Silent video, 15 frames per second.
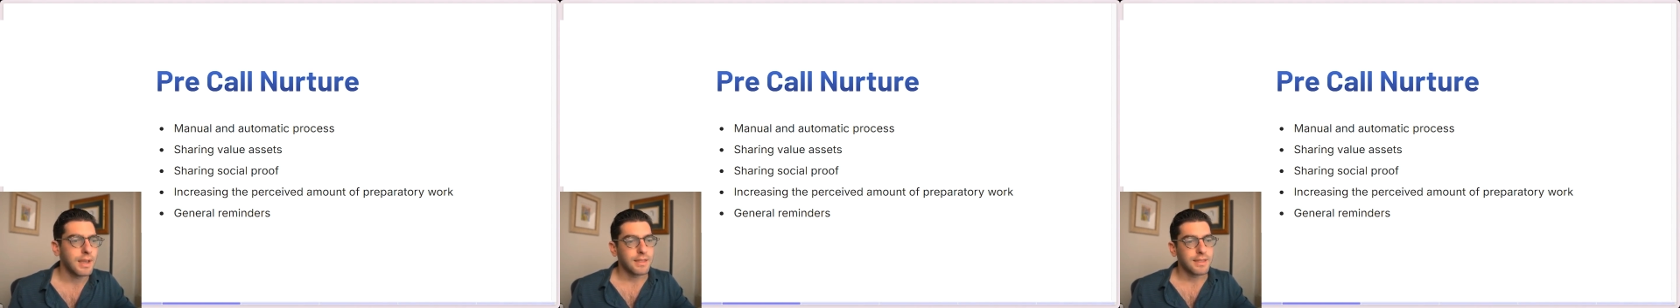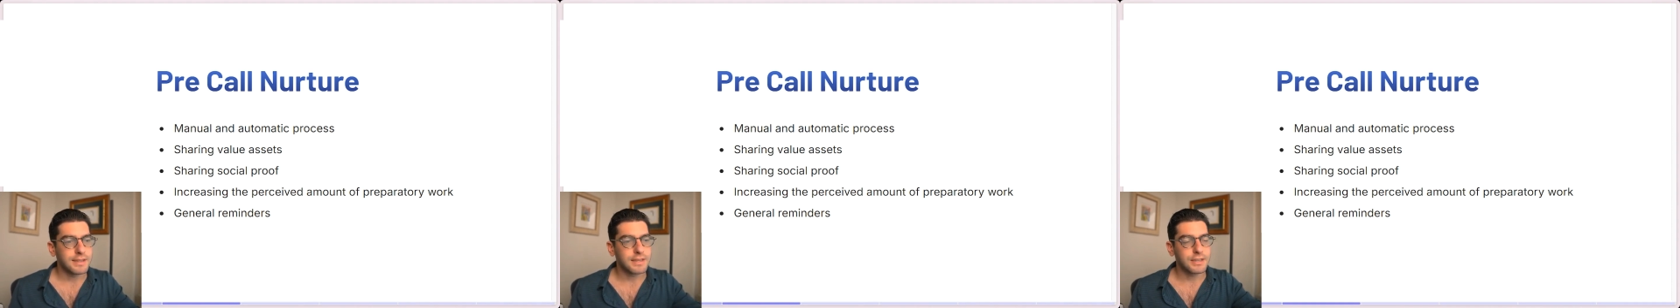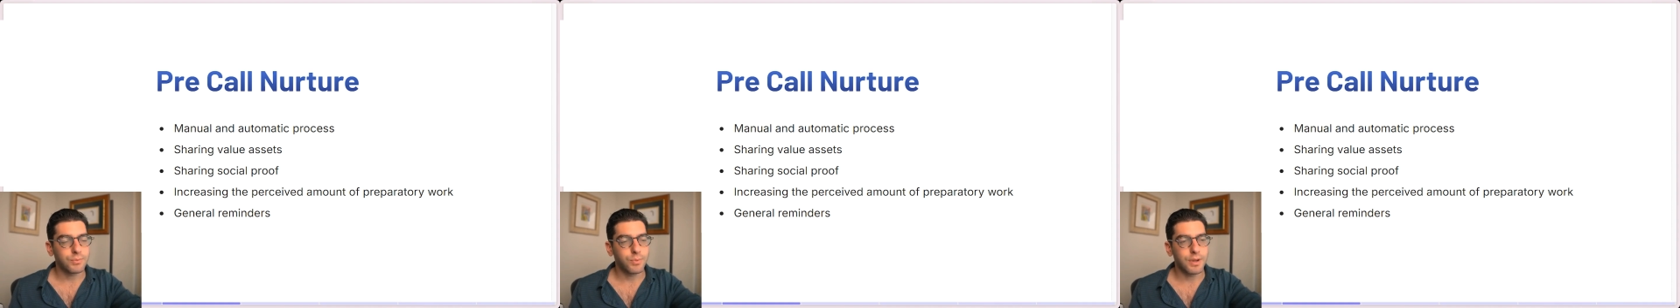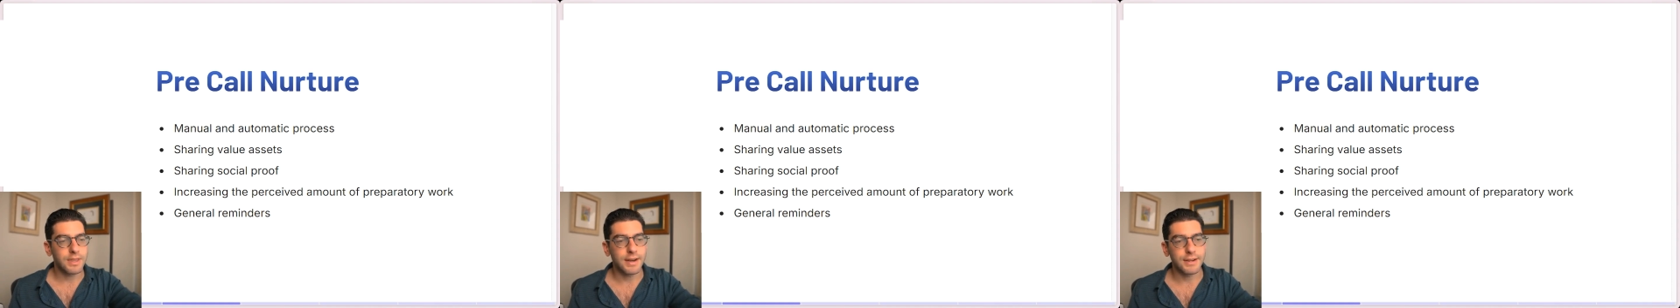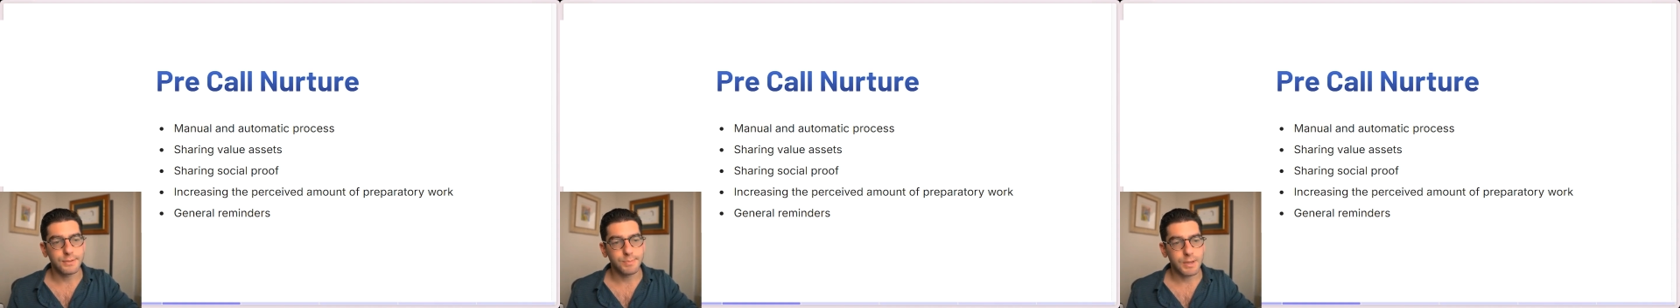This is one
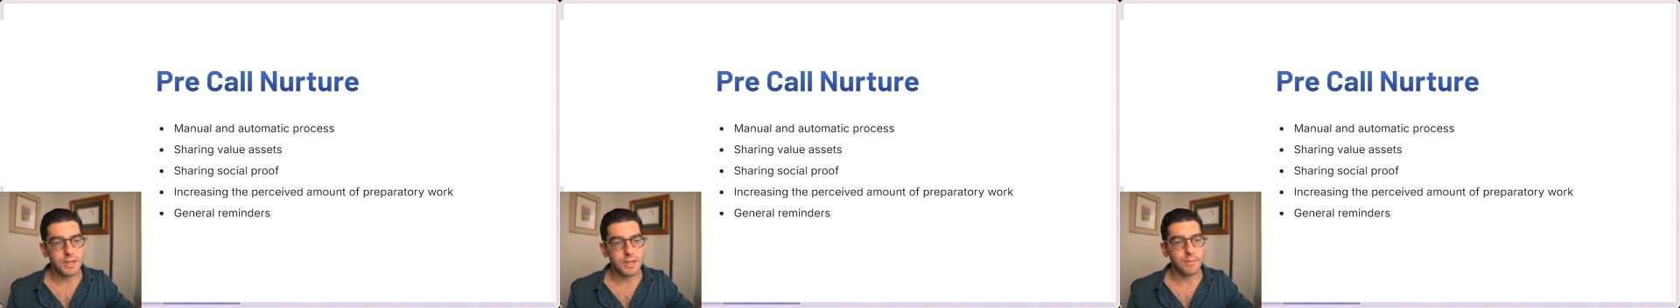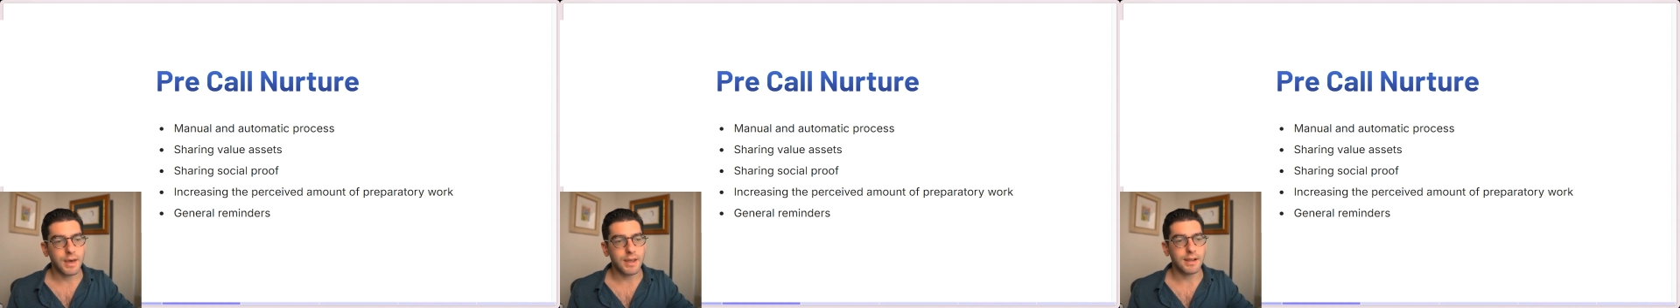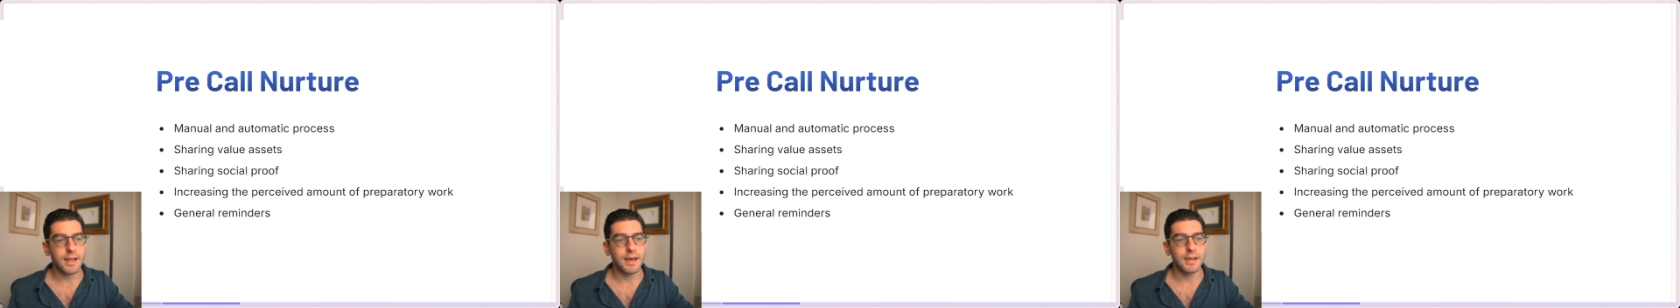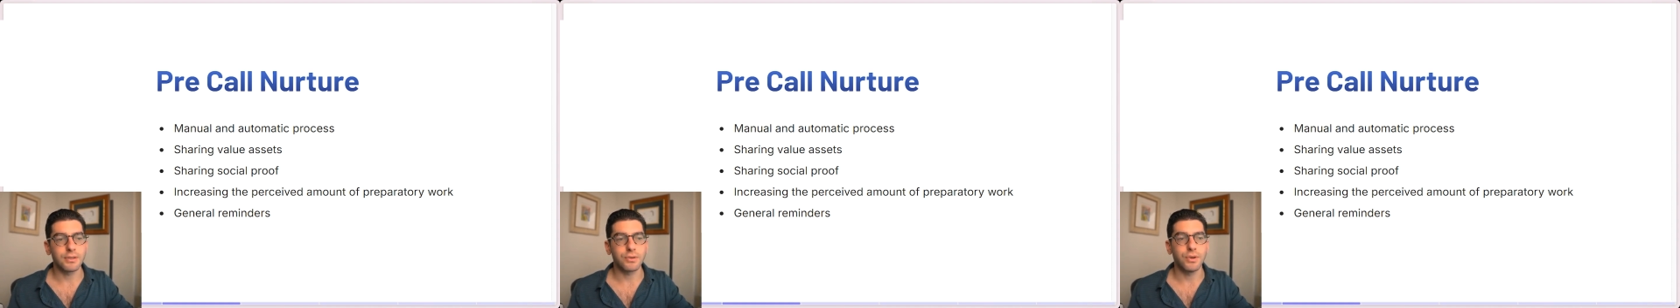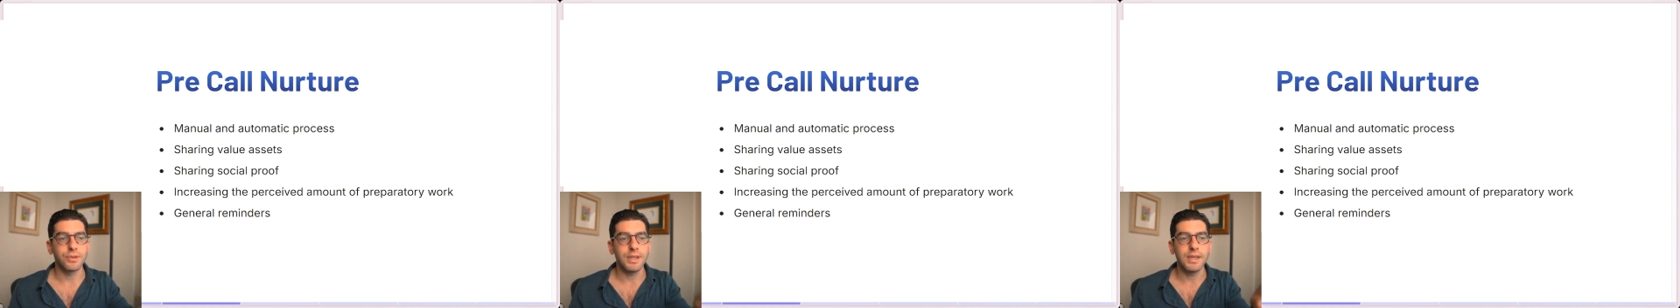that I speak about a lot. It's
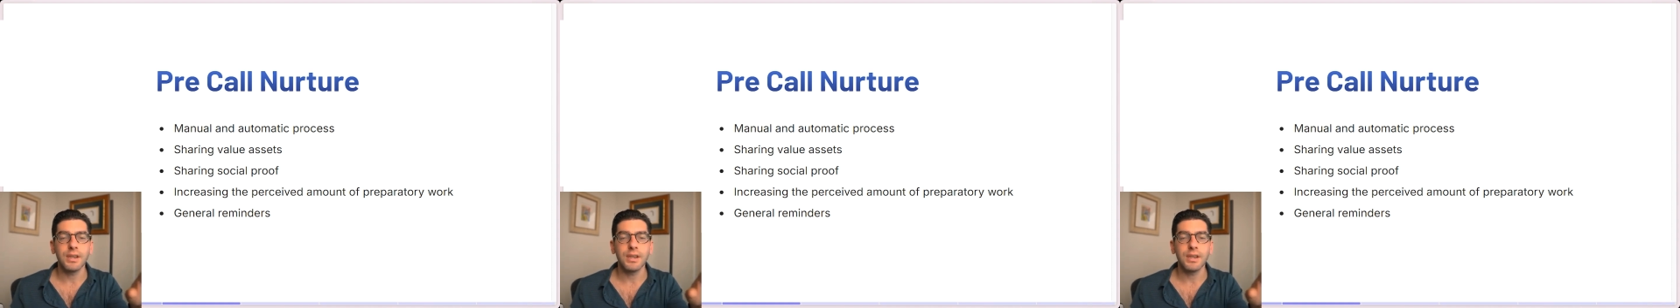called